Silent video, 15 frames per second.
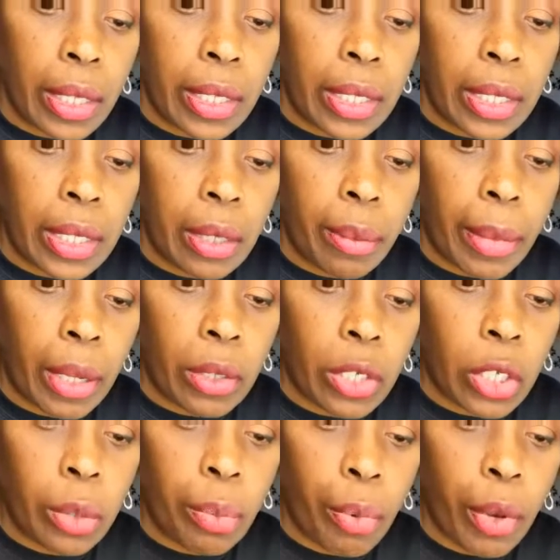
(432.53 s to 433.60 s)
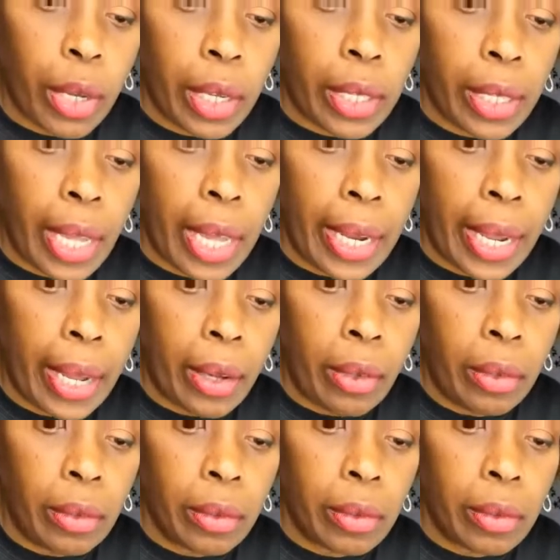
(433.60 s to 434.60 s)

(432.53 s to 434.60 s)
see about spreading that out.